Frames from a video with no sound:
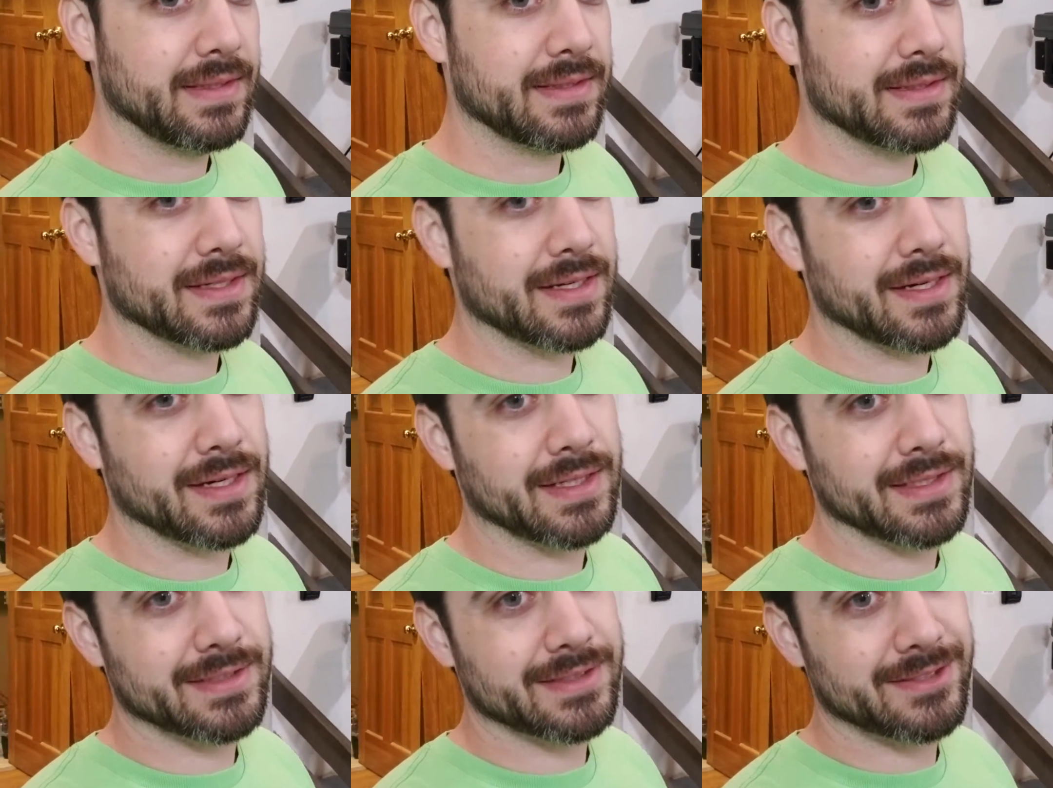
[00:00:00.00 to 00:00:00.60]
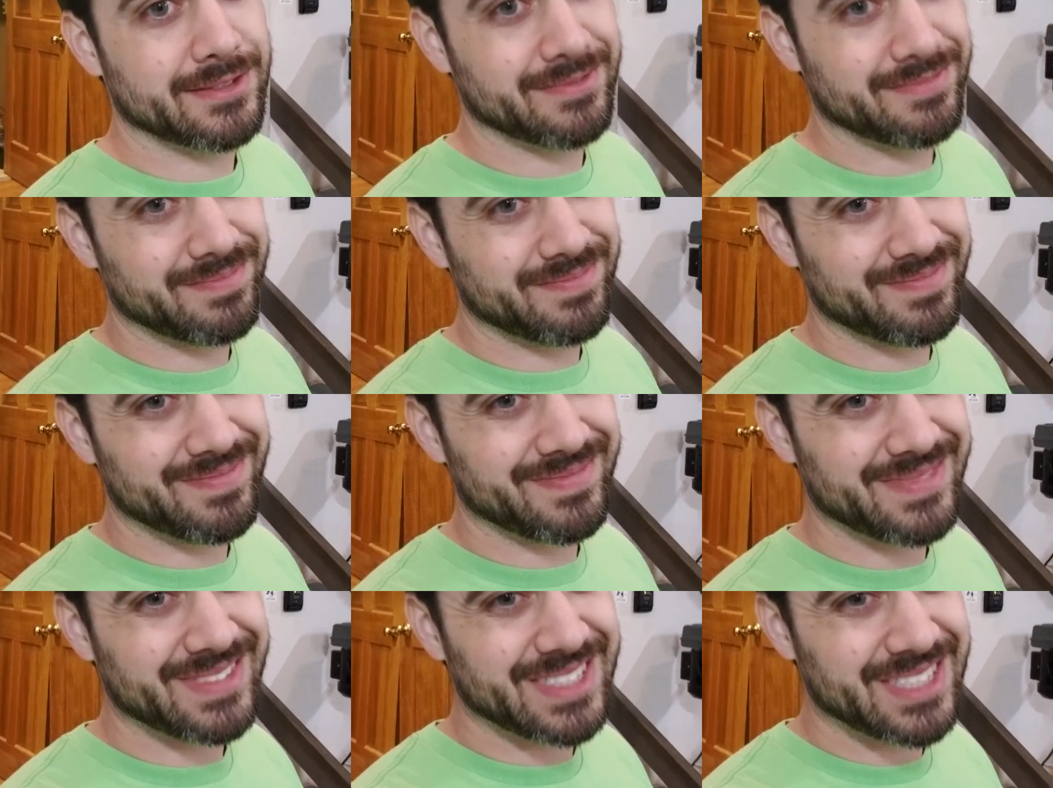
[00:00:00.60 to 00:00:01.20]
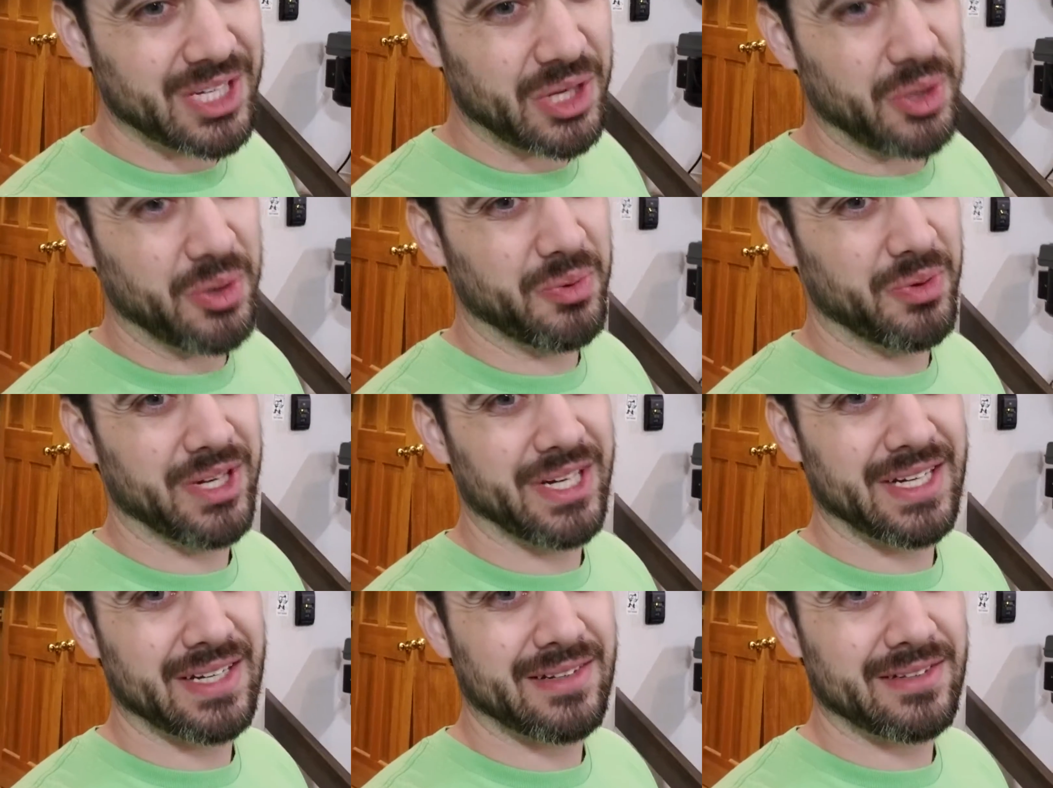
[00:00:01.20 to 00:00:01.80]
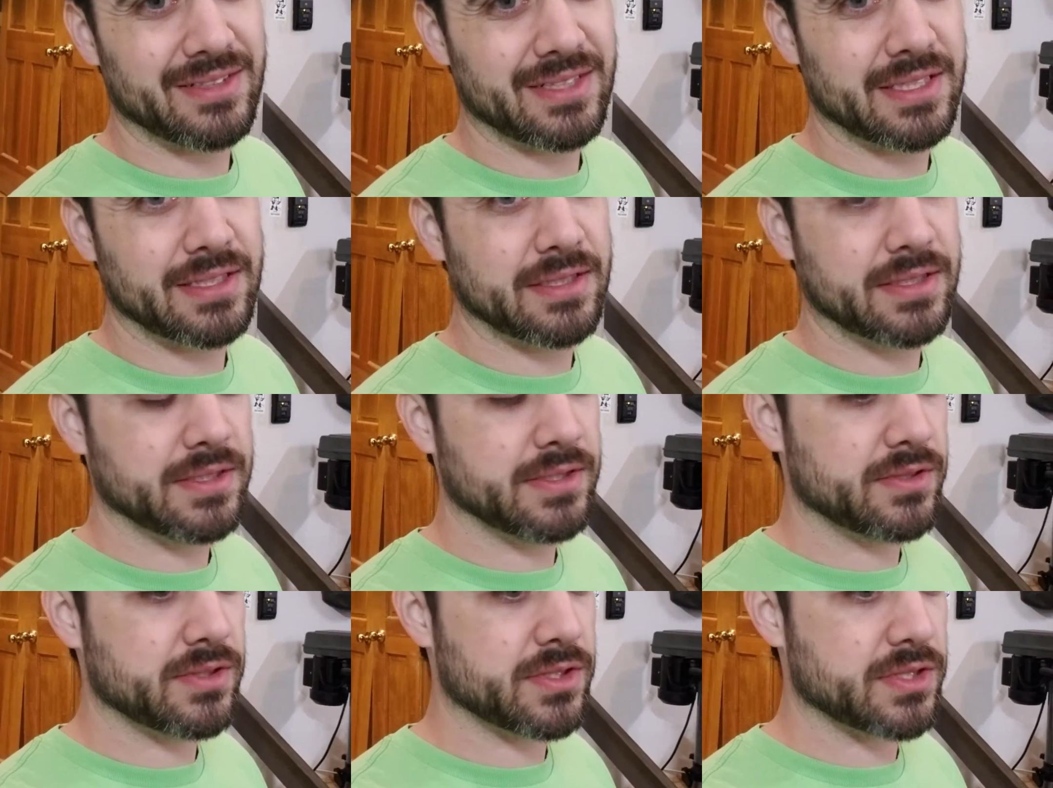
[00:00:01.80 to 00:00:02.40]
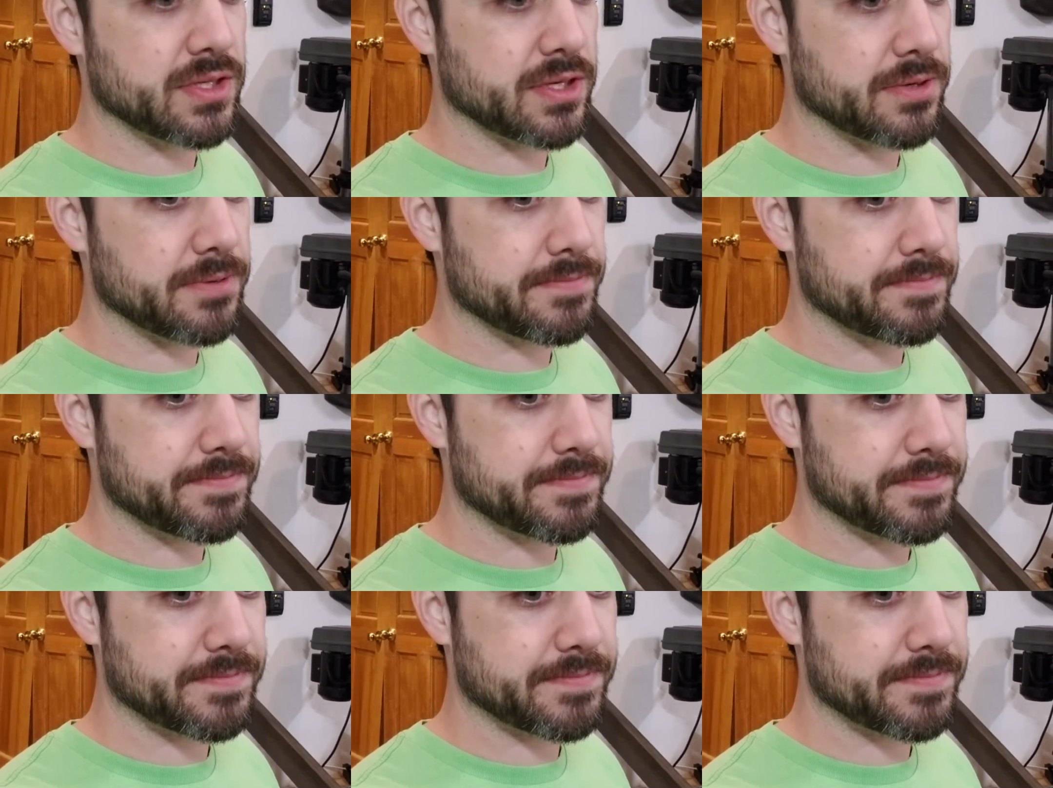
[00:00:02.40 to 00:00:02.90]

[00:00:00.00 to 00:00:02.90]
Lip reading: not tow it out. So